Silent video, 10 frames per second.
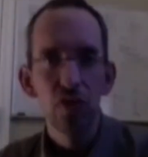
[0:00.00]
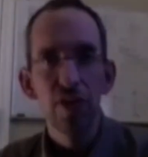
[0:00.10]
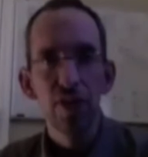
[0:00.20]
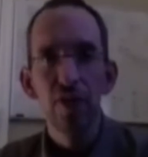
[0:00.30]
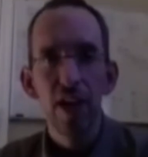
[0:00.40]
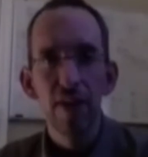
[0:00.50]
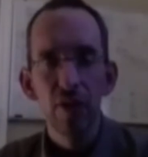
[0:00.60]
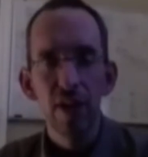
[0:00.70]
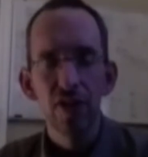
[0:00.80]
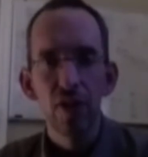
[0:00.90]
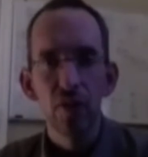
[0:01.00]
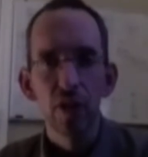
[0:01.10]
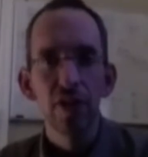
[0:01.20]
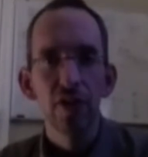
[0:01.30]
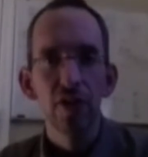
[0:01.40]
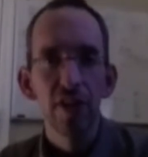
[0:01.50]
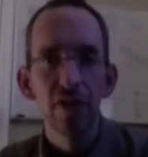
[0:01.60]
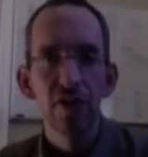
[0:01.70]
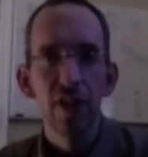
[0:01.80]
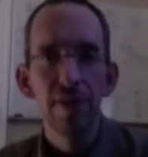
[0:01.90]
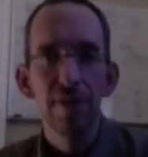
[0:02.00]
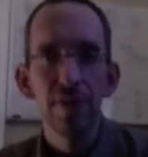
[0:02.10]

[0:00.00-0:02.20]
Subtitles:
or they don't have the right software integrations, right?